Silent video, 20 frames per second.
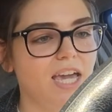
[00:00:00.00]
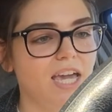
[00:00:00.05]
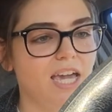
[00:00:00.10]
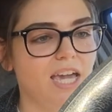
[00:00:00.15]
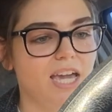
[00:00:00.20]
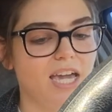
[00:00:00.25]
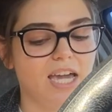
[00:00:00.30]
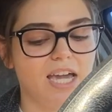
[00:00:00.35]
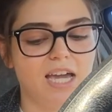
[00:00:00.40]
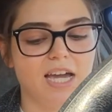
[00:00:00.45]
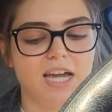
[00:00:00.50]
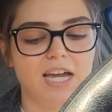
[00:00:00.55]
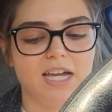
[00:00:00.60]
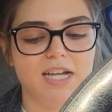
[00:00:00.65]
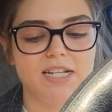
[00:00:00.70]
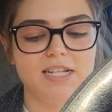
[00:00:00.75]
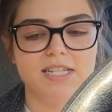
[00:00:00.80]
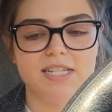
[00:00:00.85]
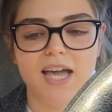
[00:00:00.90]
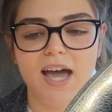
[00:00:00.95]

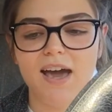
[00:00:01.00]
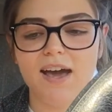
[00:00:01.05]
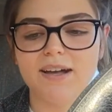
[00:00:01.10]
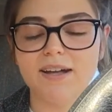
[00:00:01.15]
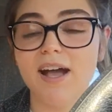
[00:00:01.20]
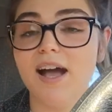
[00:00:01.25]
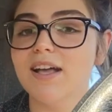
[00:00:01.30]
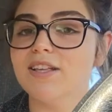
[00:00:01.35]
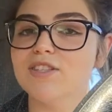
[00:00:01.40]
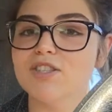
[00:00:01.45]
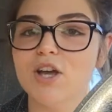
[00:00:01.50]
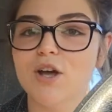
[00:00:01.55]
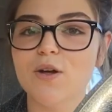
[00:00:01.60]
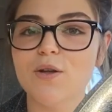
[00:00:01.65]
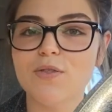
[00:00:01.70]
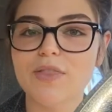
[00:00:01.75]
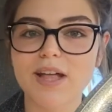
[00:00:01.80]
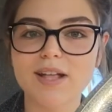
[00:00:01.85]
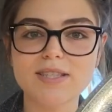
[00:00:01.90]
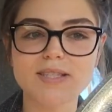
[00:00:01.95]
And yeah,
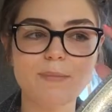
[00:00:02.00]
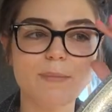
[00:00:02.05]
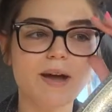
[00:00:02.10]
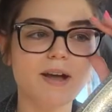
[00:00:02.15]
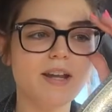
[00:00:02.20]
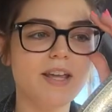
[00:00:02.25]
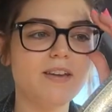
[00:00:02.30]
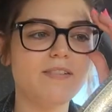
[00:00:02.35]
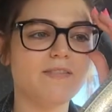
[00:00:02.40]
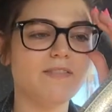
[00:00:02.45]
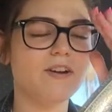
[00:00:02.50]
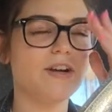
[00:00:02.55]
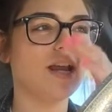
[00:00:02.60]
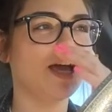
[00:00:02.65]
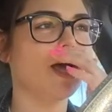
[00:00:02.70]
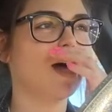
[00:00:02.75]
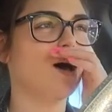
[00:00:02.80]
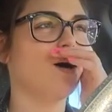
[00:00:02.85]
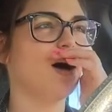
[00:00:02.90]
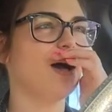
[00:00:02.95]
so that's about it for now.